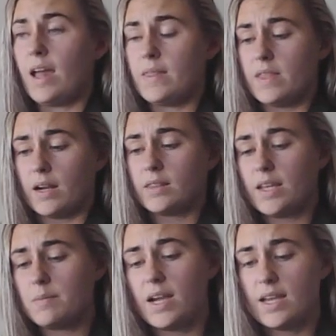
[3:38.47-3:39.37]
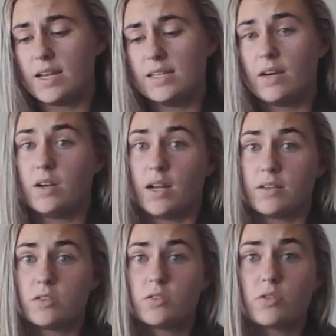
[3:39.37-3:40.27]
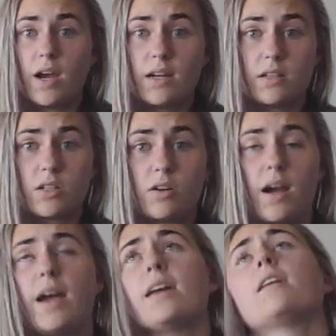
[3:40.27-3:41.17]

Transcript: And then I lay my head down and I try not to cry,